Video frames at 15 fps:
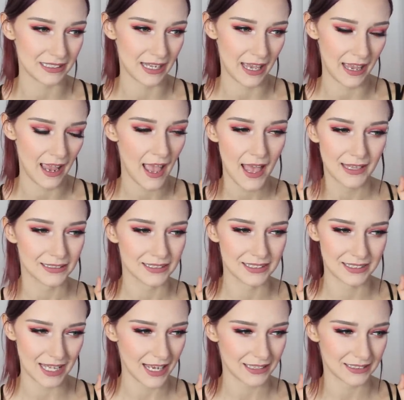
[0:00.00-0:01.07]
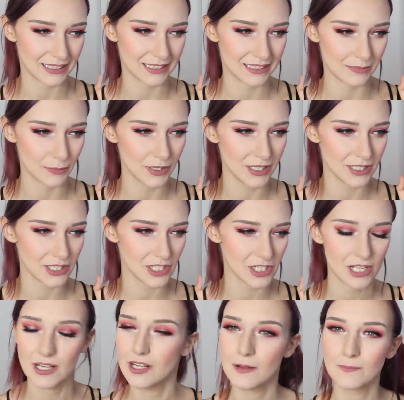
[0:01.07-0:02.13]
today. Sexist
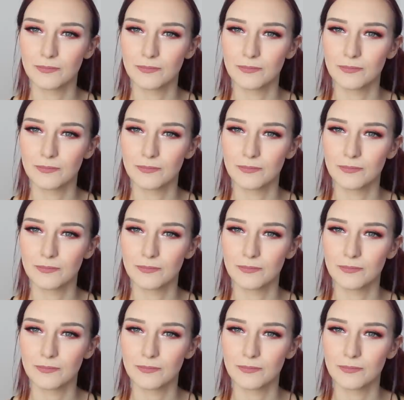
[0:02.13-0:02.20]
much?